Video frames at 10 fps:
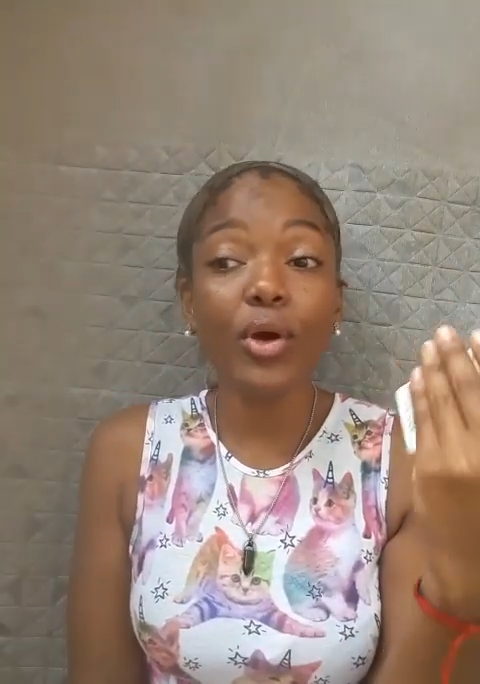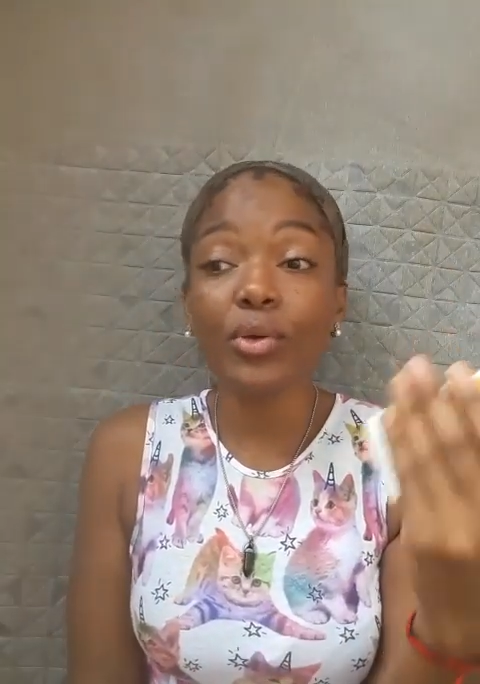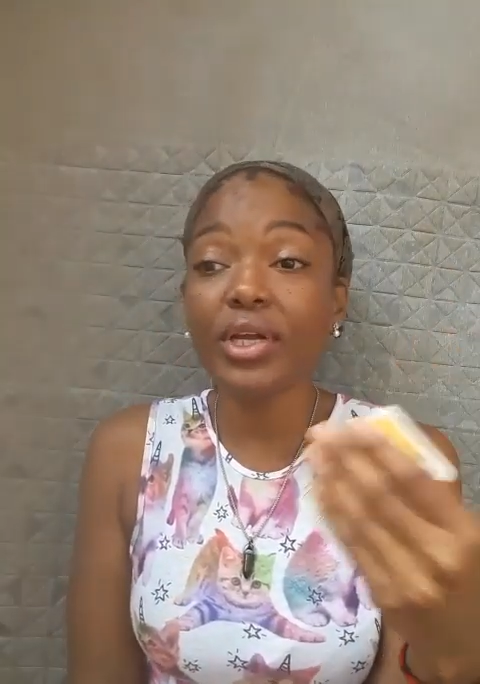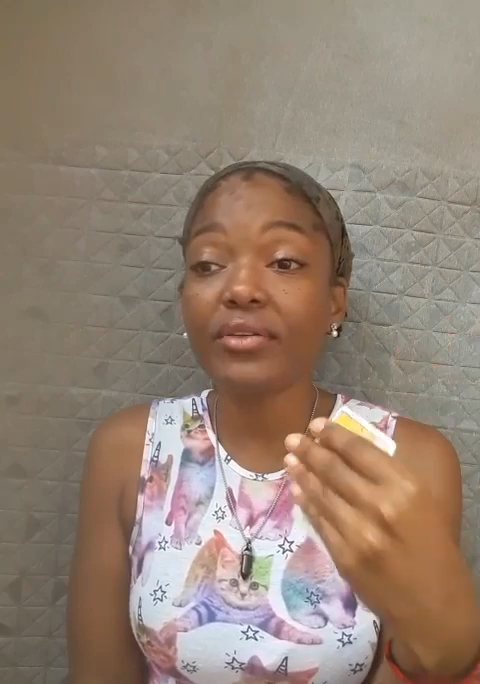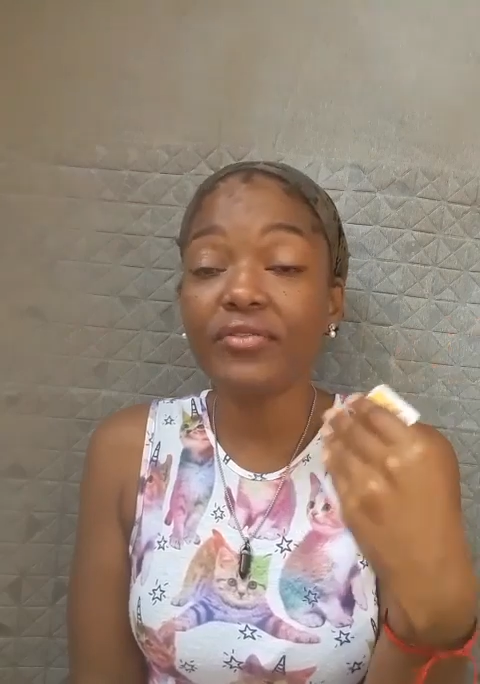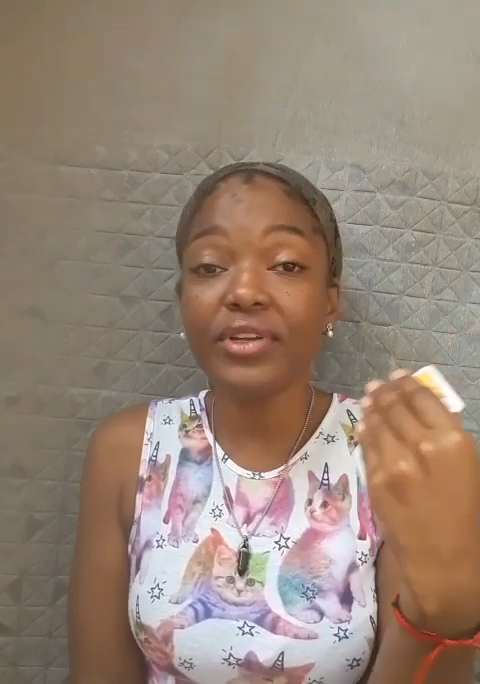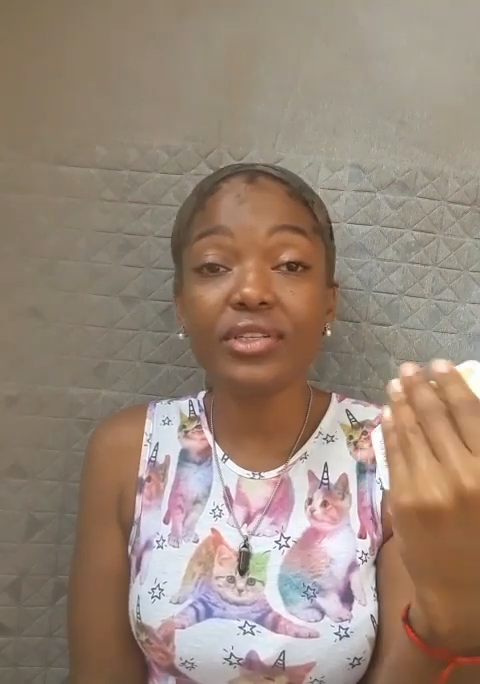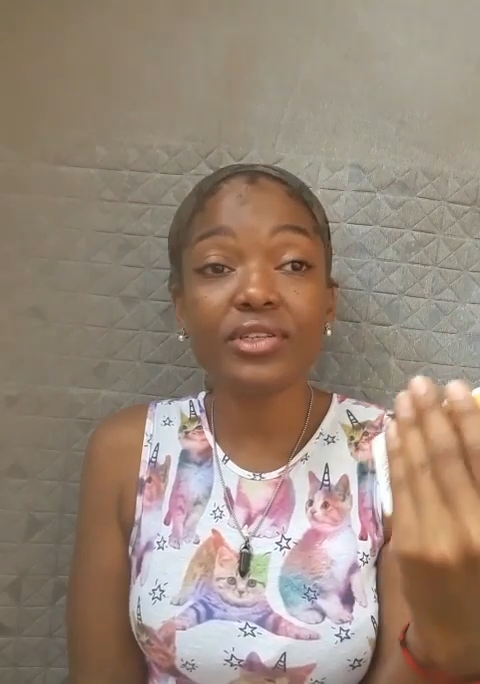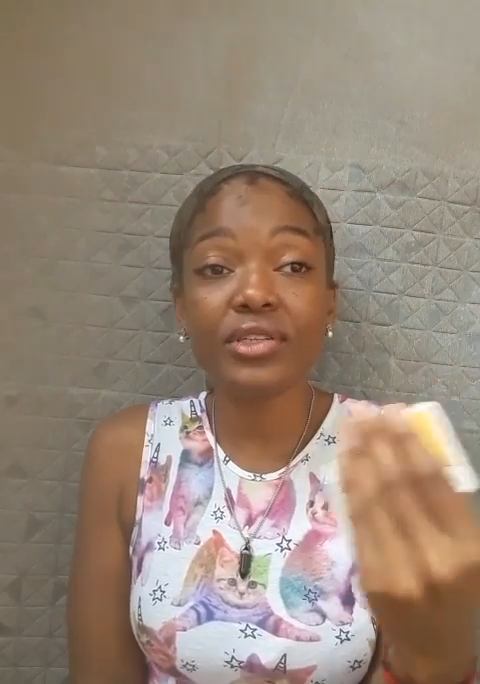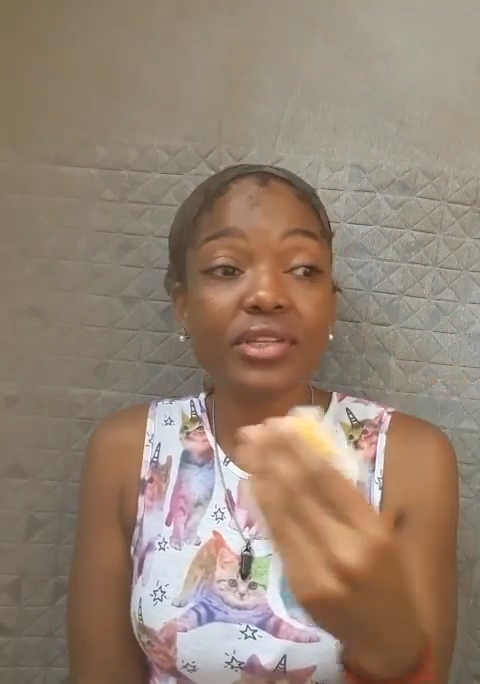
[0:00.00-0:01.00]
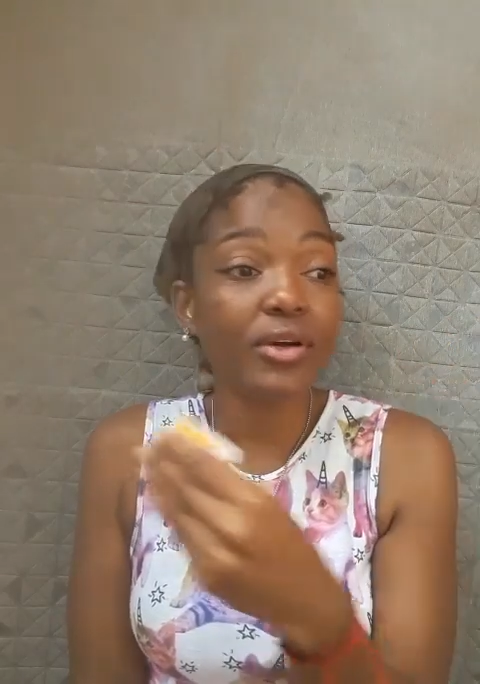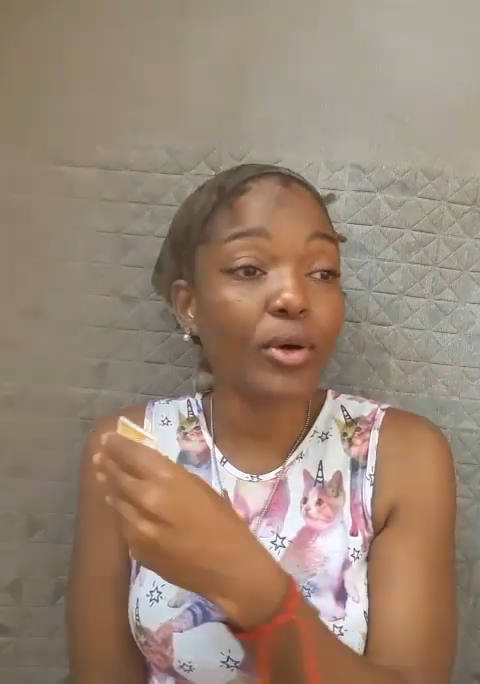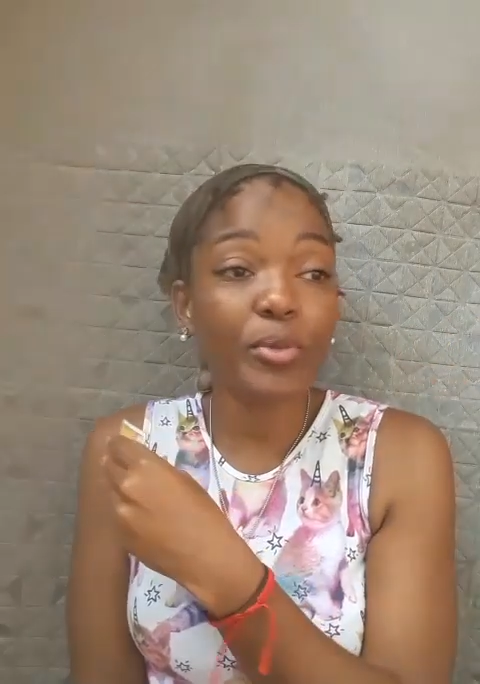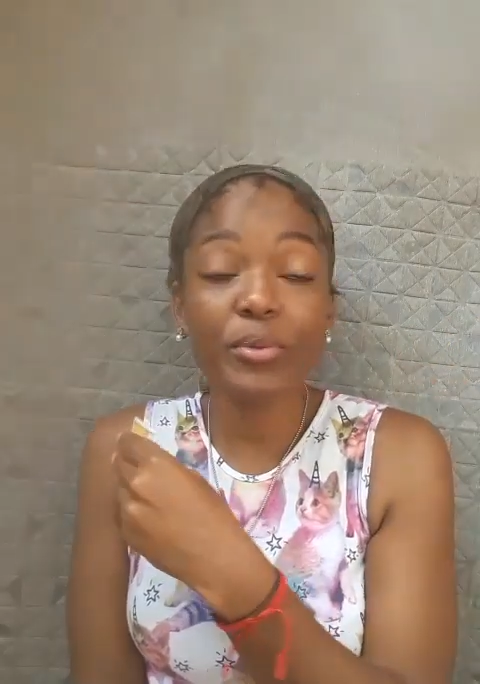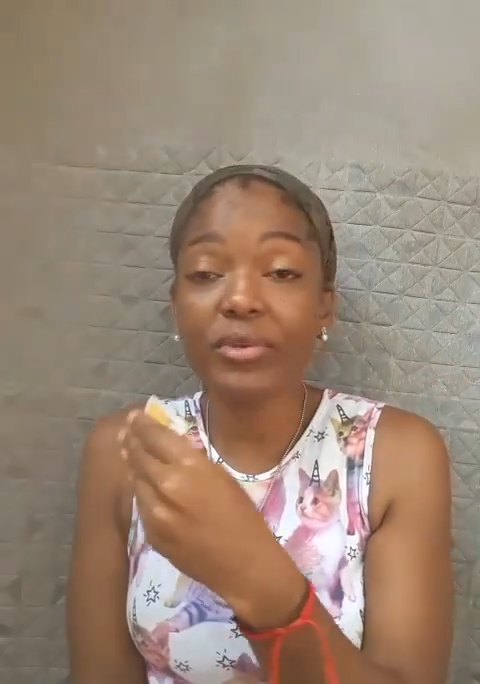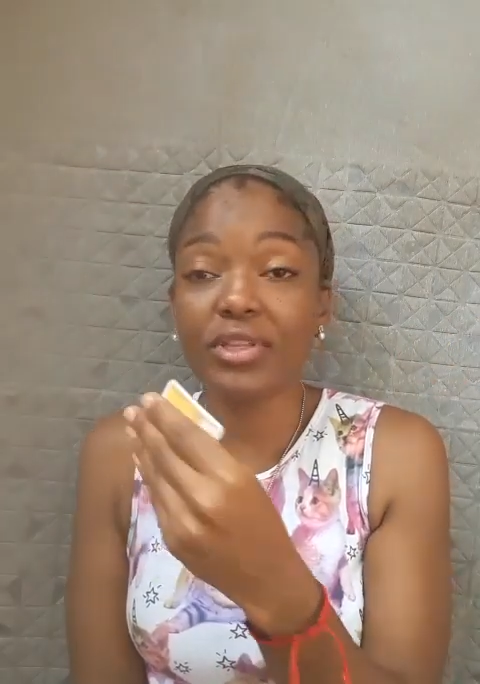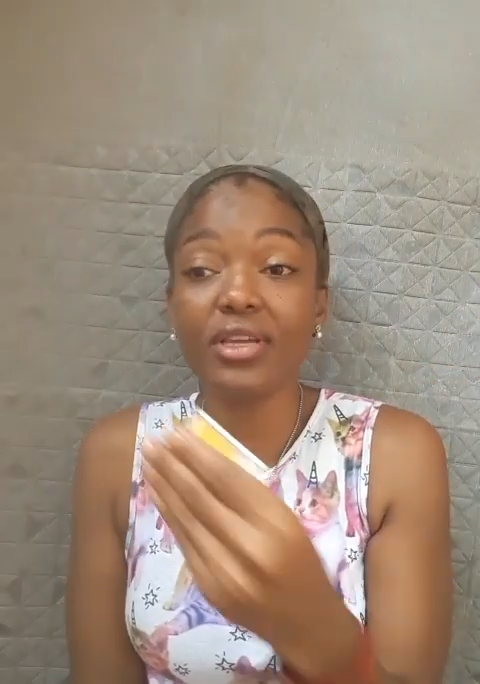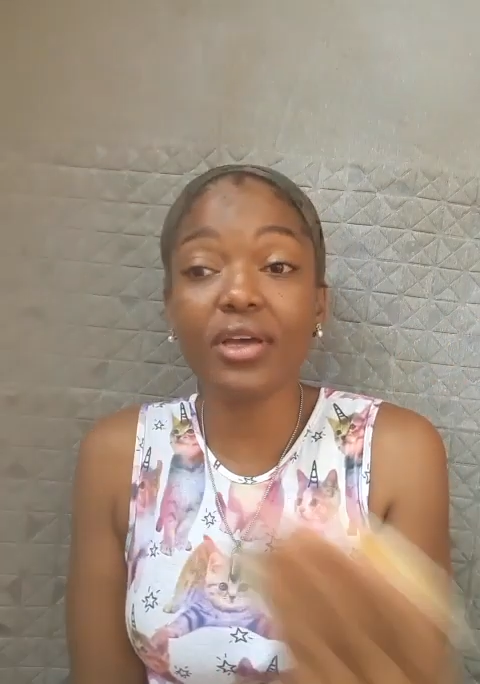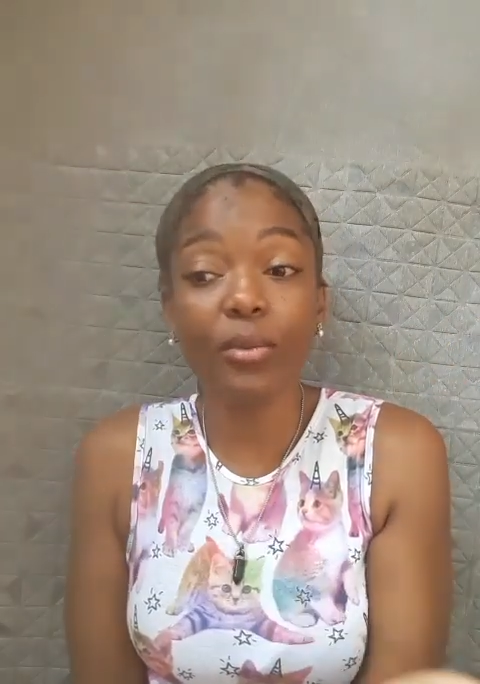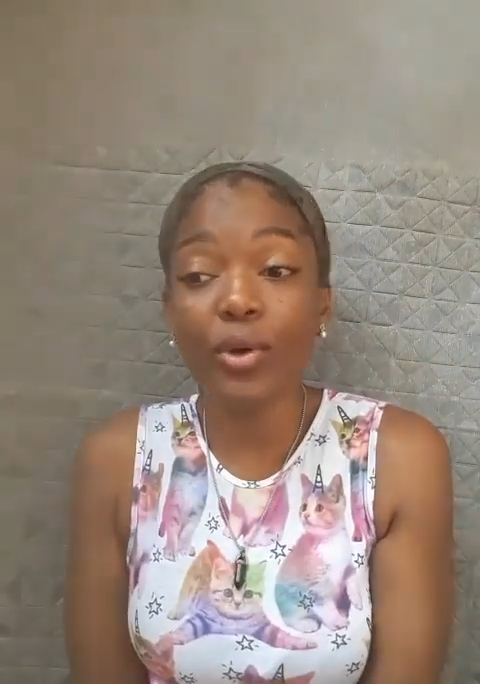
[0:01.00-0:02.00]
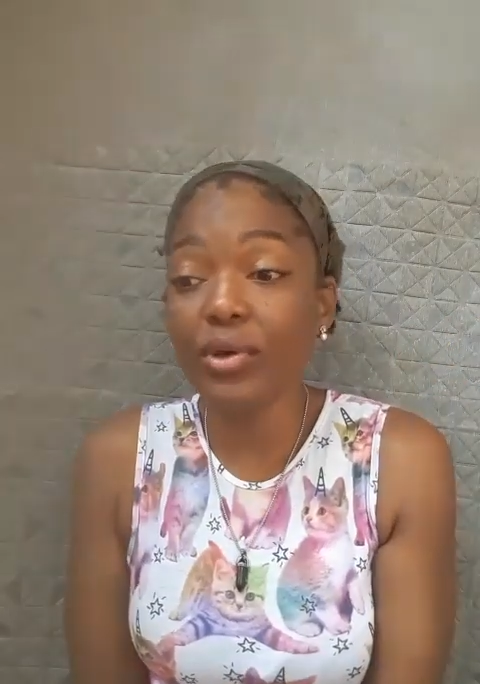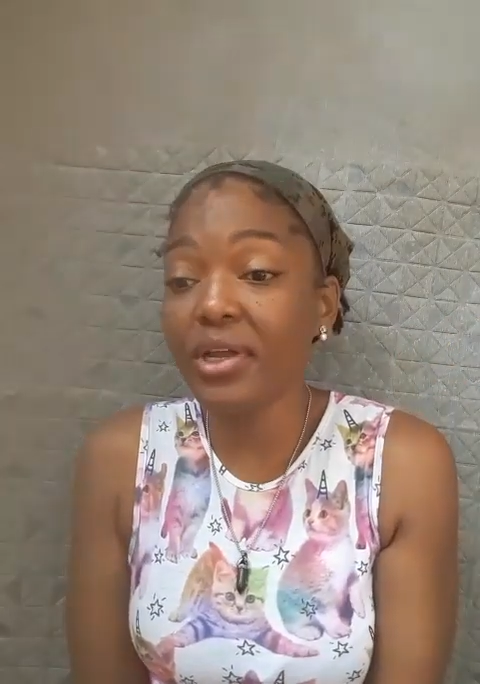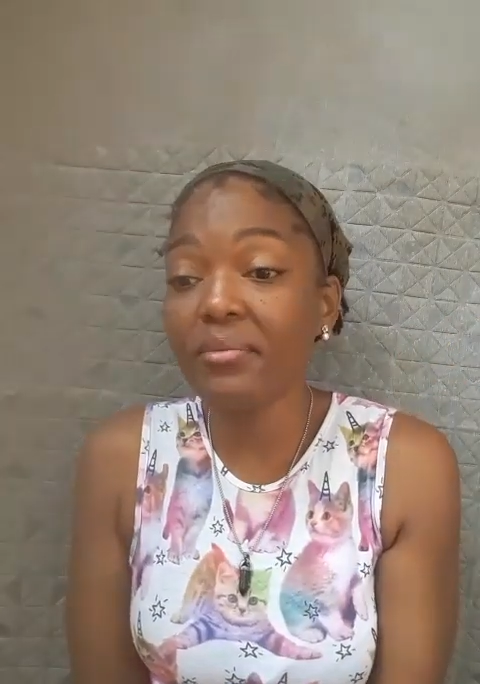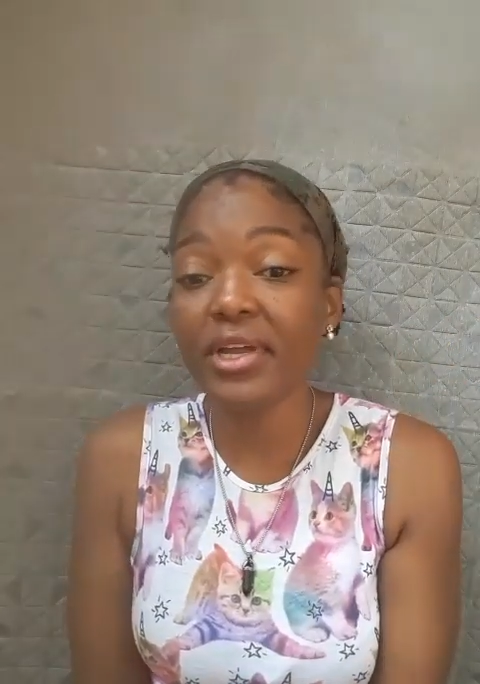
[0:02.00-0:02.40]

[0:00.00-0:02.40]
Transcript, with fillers: how they feel, how people think about them.